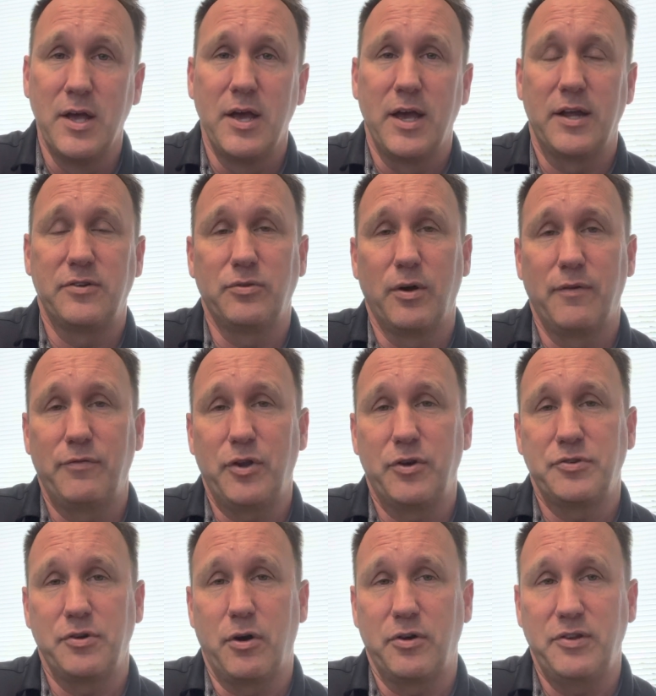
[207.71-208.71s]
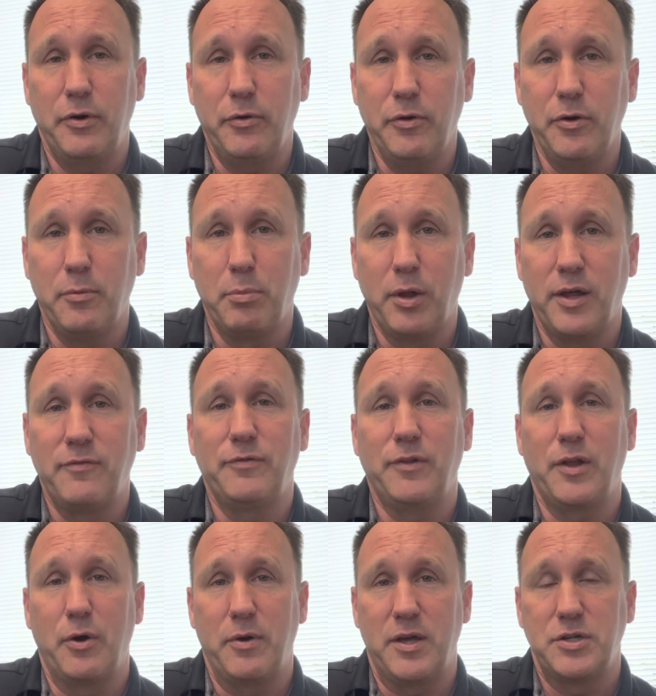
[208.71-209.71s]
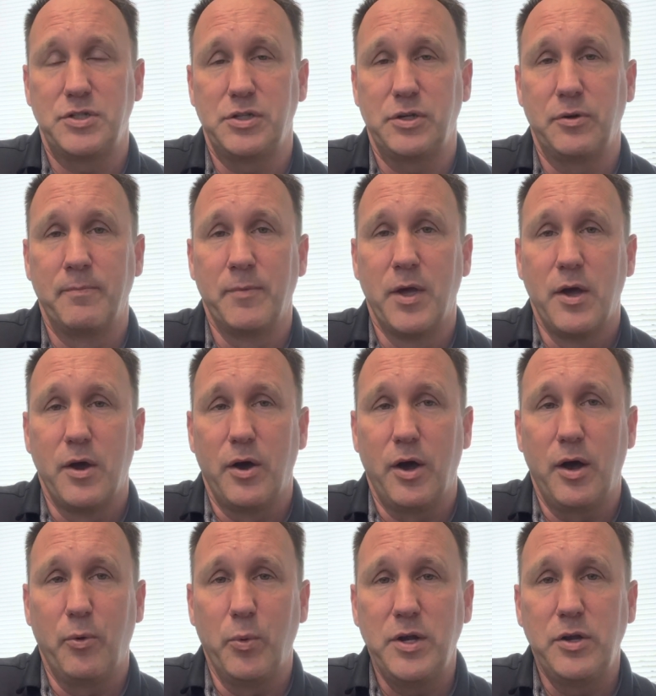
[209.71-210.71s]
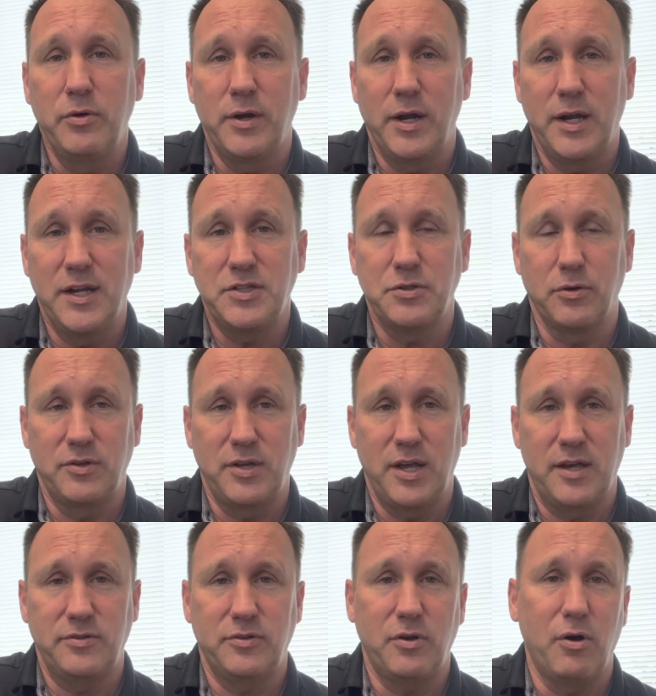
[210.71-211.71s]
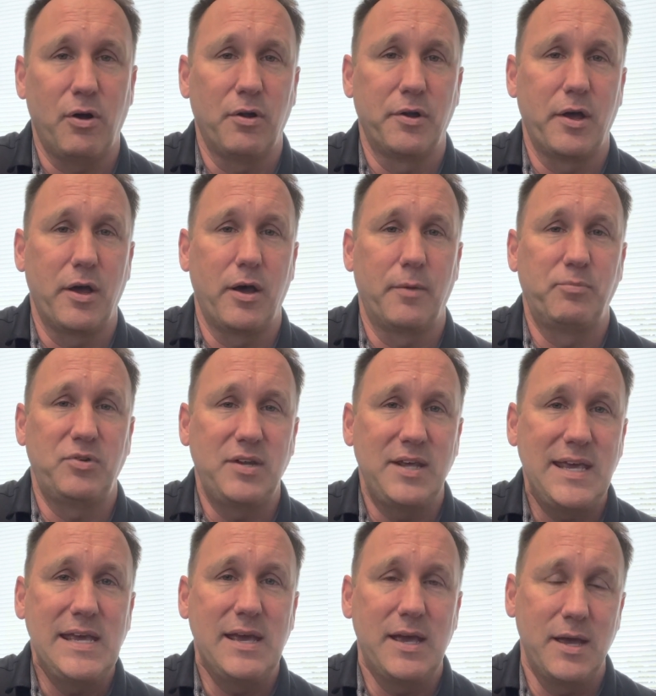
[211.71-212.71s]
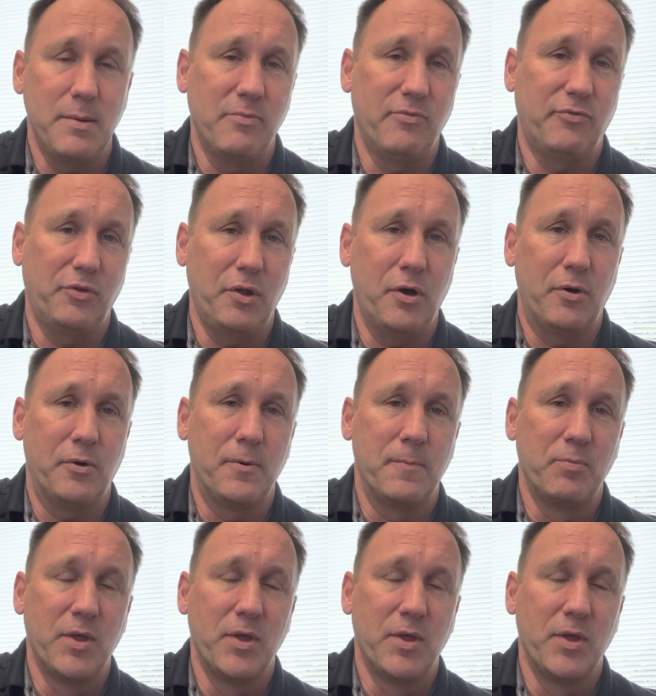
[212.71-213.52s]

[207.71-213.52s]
And so if there's an arterial blood flow issue, we do an additional test called a TM flow.